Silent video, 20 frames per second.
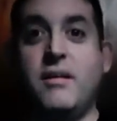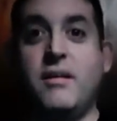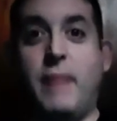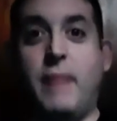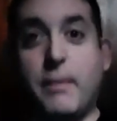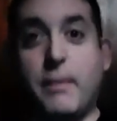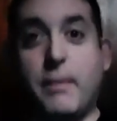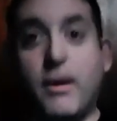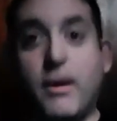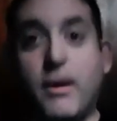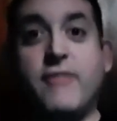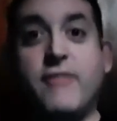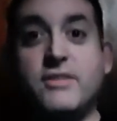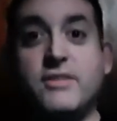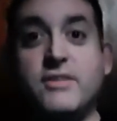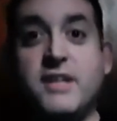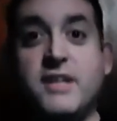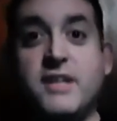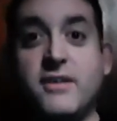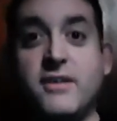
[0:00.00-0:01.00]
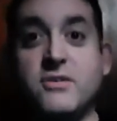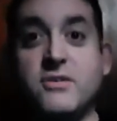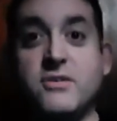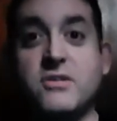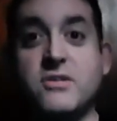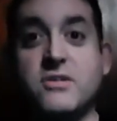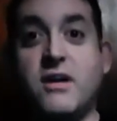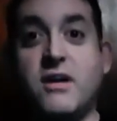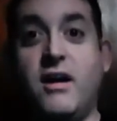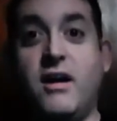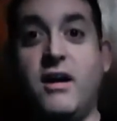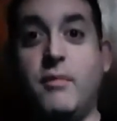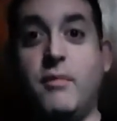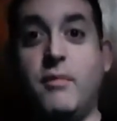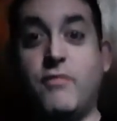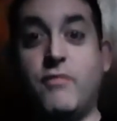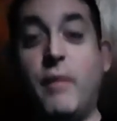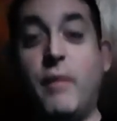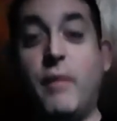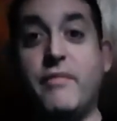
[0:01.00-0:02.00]
by privateers
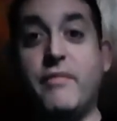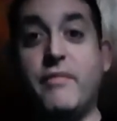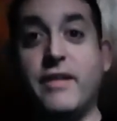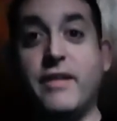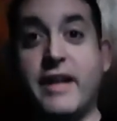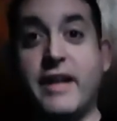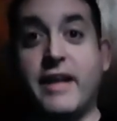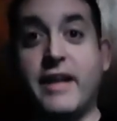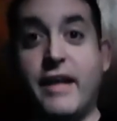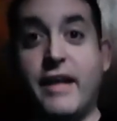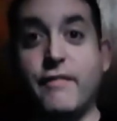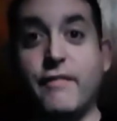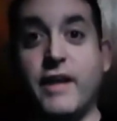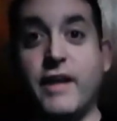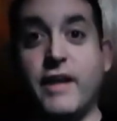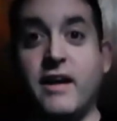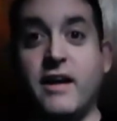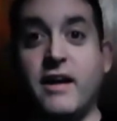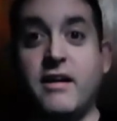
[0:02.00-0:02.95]
from Philadelphia,